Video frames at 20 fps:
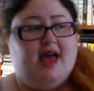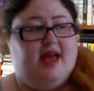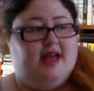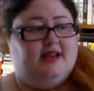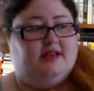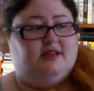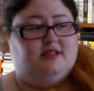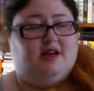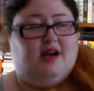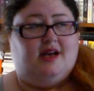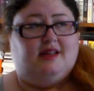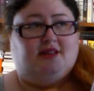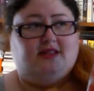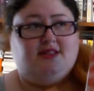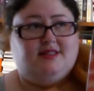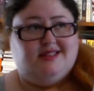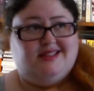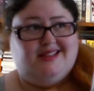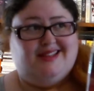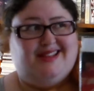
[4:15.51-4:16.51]
and I
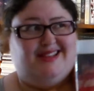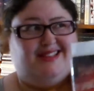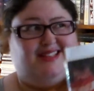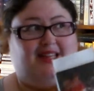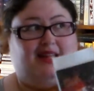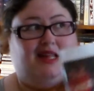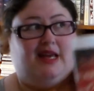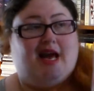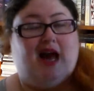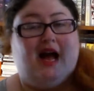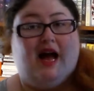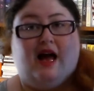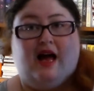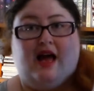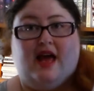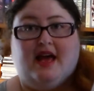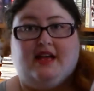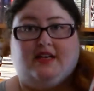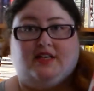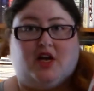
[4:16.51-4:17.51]
listened to this in the
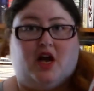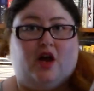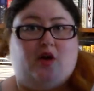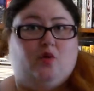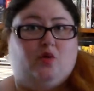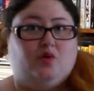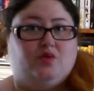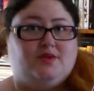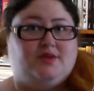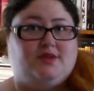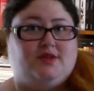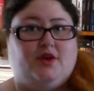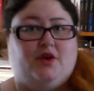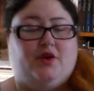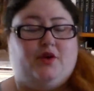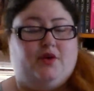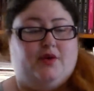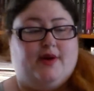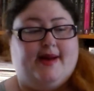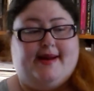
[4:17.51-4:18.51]
car, and I
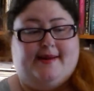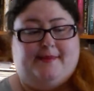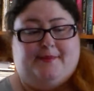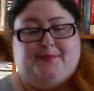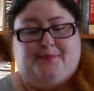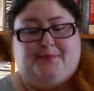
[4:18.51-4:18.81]
also